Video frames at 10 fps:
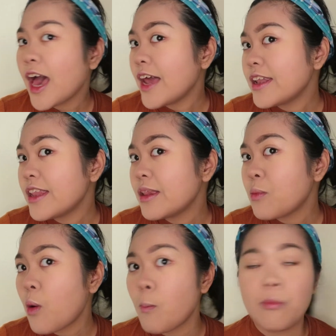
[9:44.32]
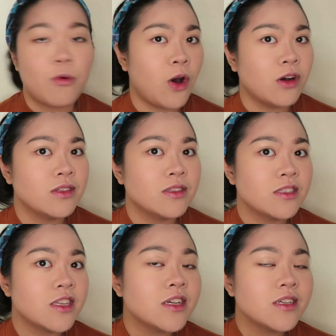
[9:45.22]
add a little more
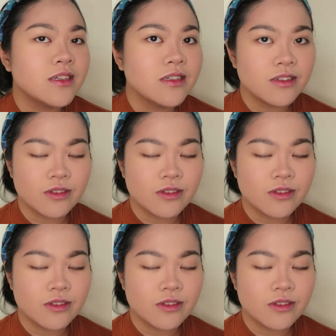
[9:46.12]
bronzing